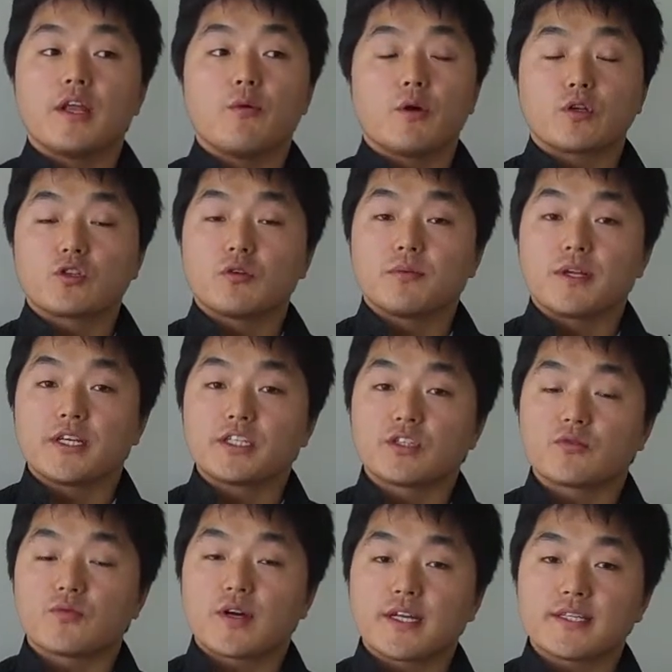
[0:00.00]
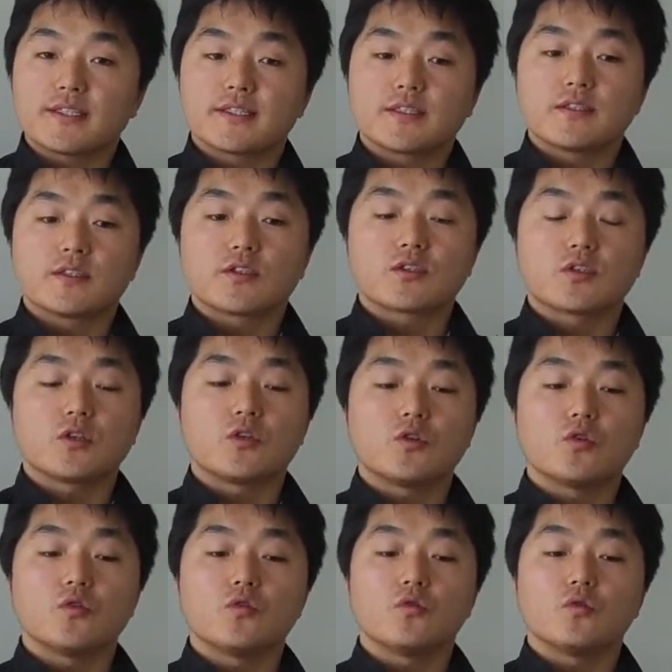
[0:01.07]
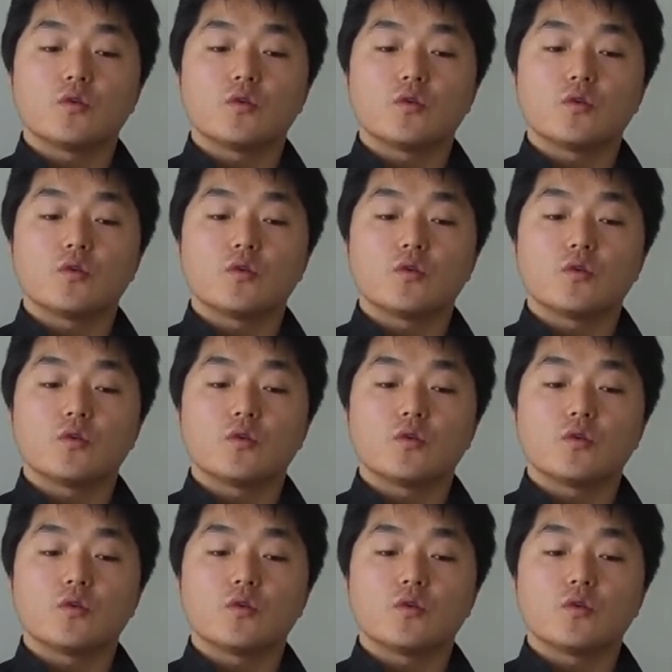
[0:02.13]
network termination rates, so